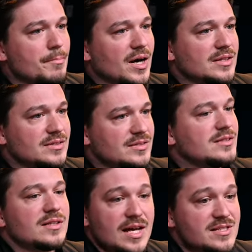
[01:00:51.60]
But
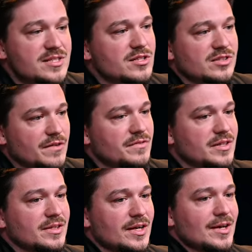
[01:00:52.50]
lenses are
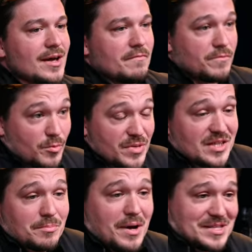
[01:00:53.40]
definitely, for
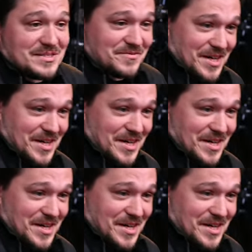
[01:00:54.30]
me, the best